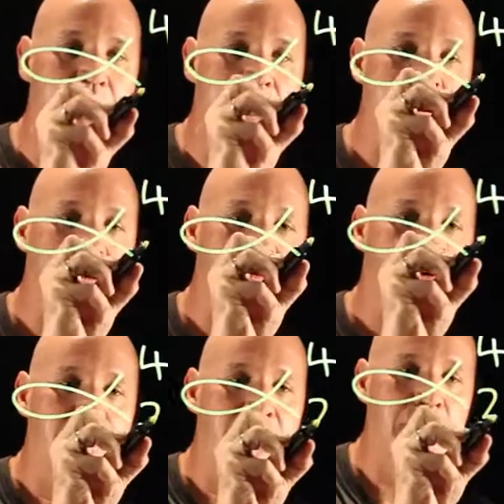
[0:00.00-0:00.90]
and it's
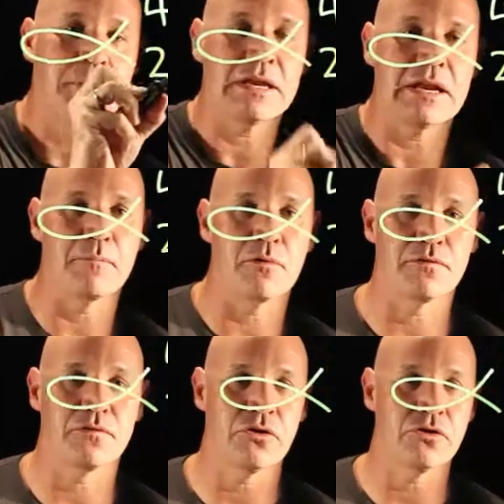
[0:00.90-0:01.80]
got an atomic number
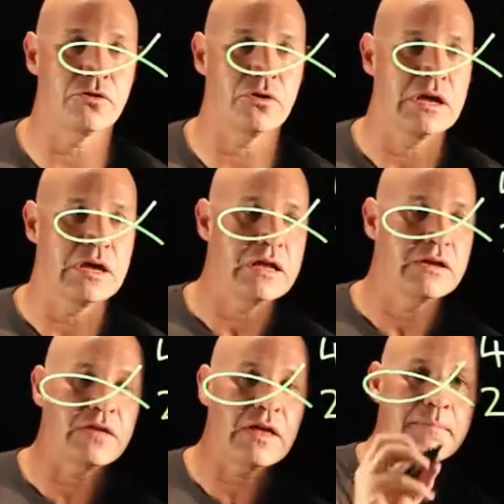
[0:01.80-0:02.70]
of 2.
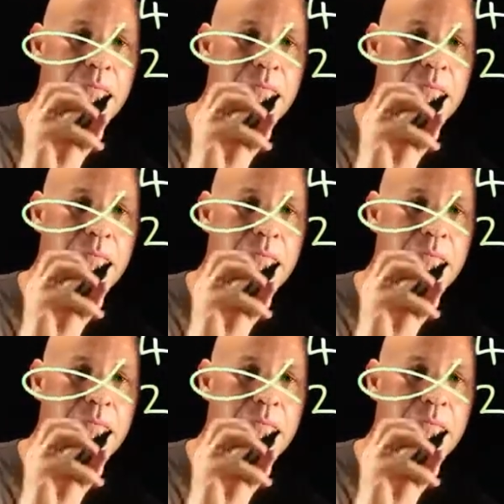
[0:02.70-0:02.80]
So that